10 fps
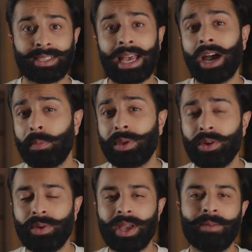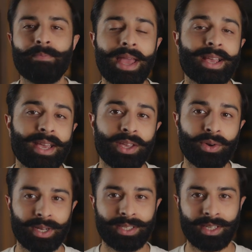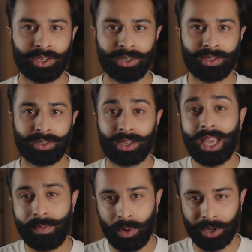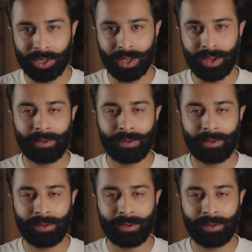to help you in making your decision. So keep watching.